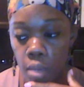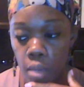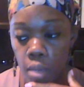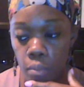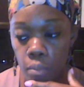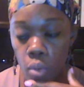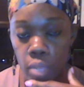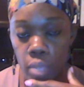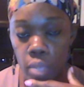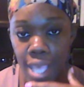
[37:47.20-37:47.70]

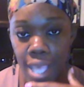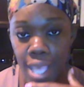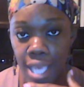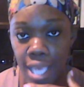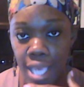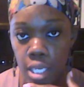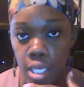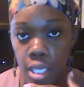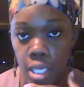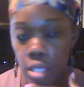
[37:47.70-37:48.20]
what we
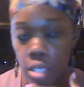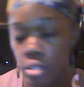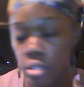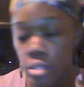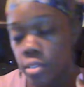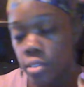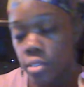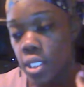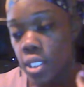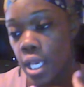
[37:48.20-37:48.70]
had here
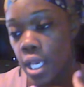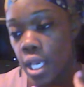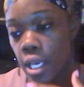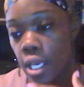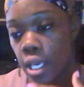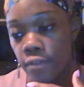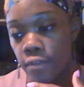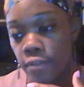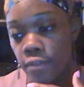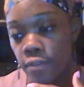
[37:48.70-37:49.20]

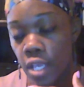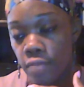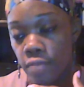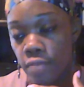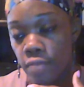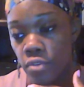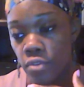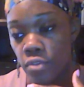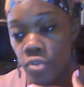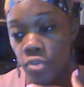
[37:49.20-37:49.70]
today.
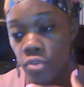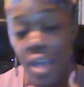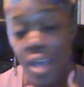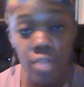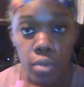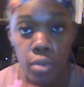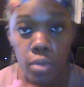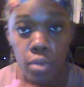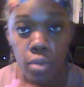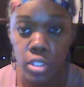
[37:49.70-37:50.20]
If you have
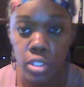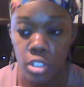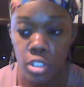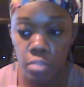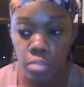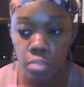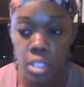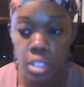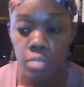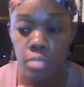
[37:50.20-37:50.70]
any
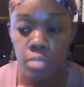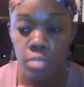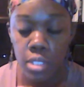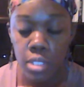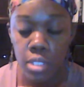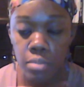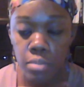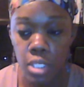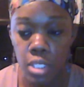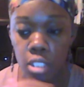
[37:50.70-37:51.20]
questions,
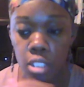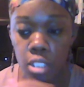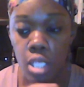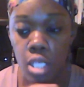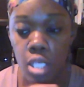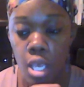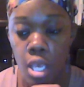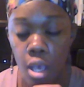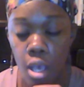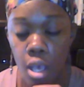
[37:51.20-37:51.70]
please
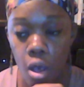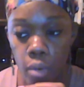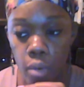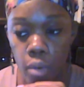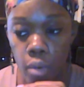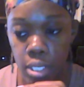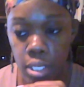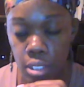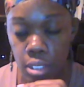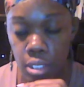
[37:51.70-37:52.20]

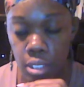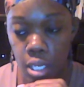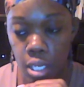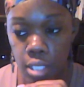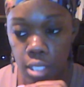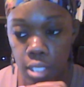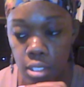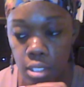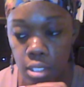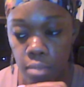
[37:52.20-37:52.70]
always
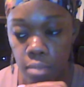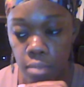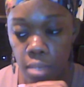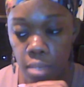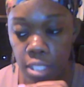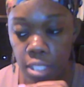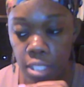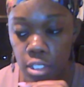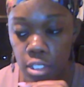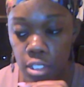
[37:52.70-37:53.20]
send me a
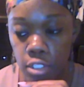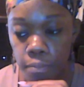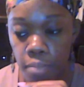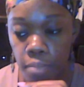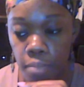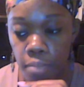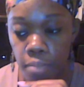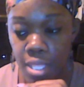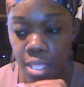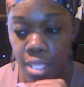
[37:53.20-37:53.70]
message,
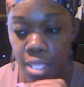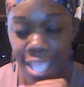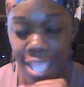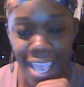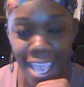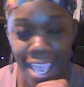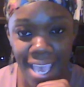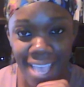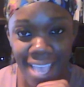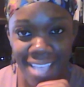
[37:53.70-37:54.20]

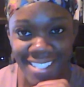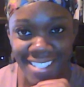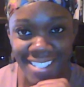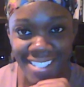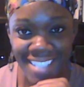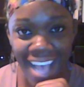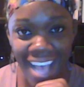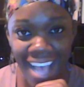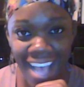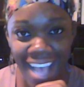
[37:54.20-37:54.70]
and
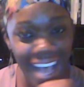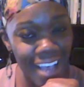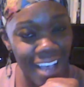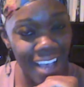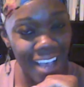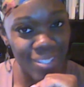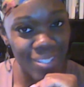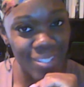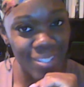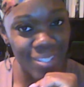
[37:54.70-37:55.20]

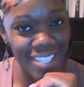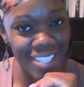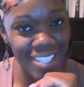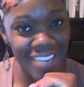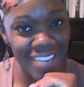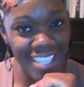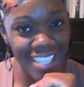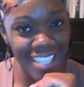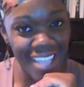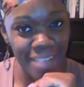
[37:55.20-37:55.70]
I will see you
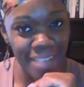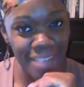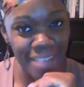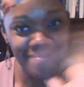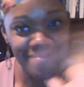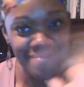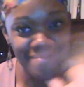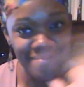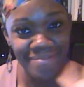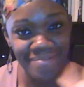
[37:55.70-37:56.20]
next time.
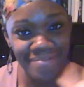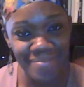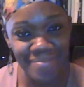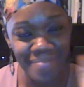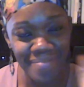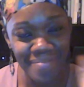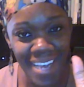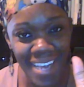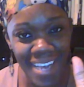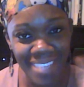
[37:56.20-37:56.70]

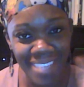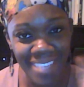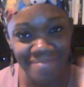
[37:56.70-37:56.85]
Bye.